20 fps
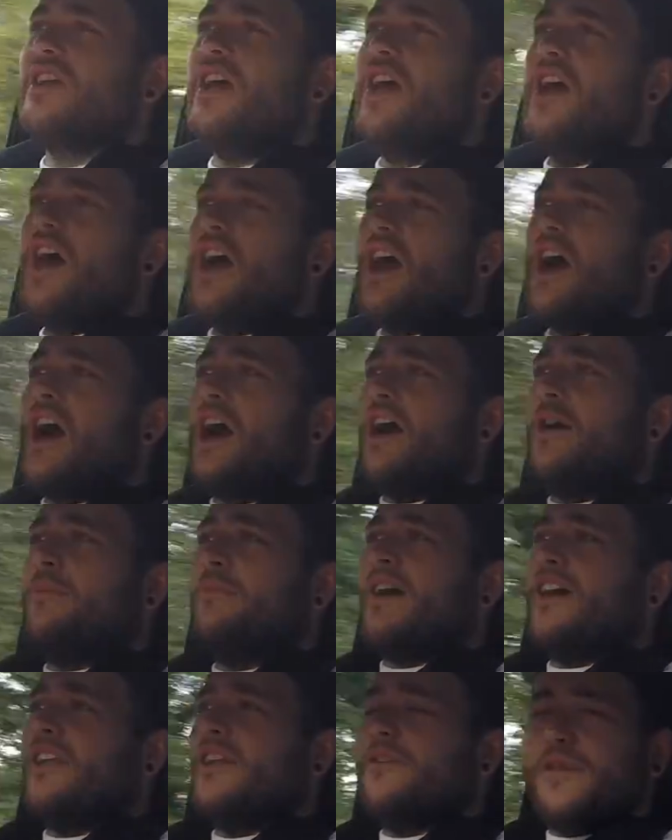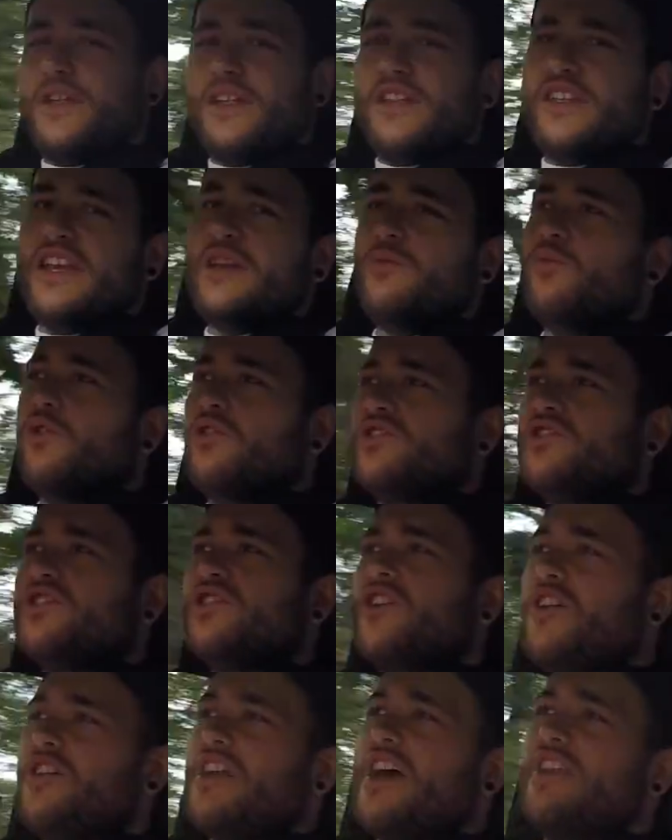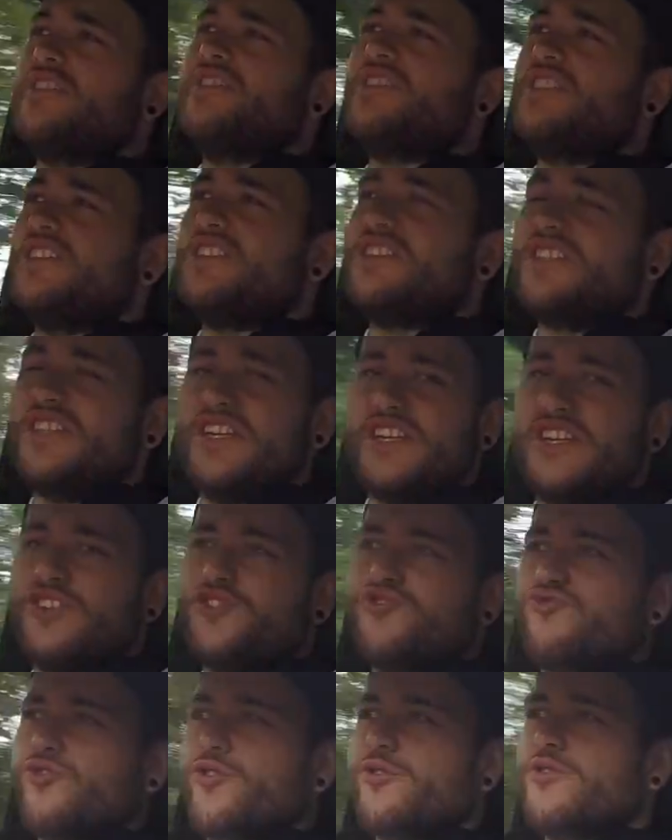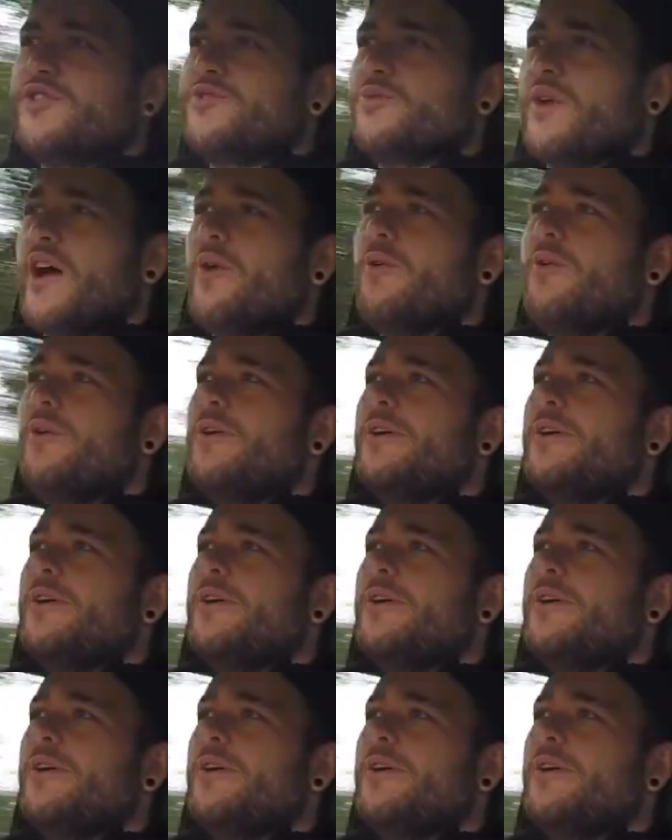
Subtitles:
and I think he wants to go down the 16-inch route as well.